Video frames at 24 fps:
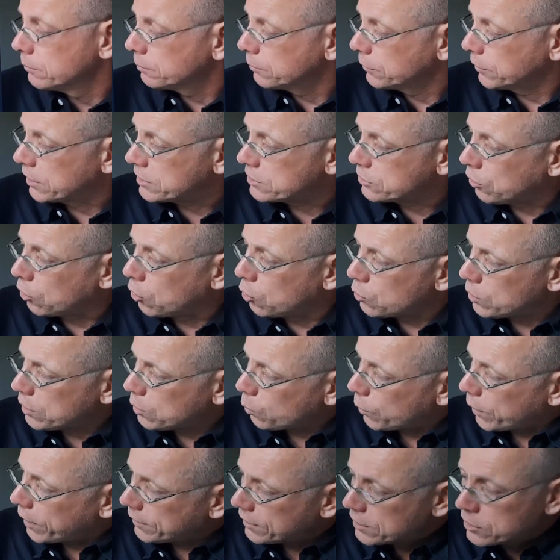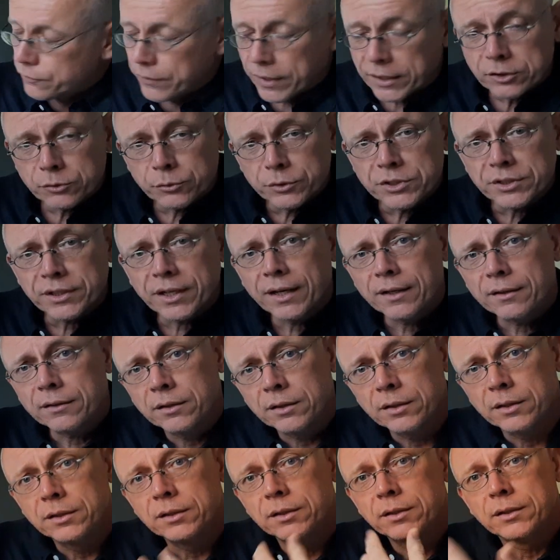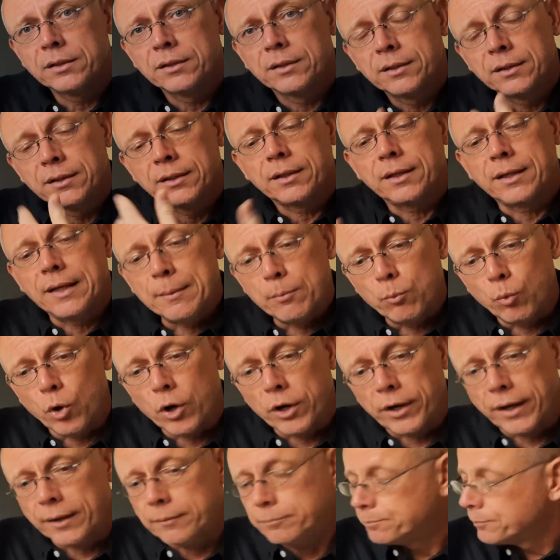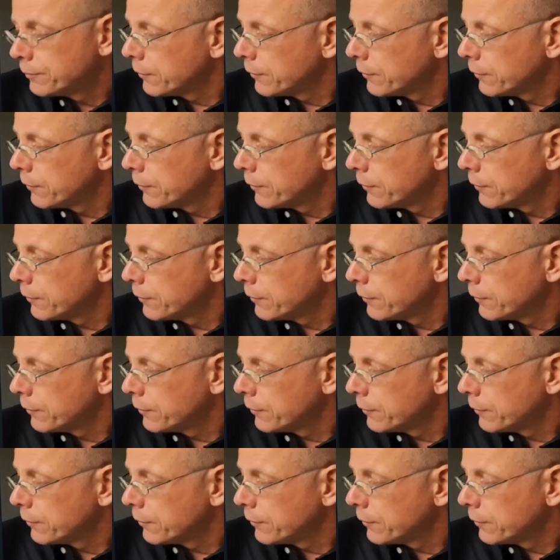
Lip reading: That's the only way these factories can keep working.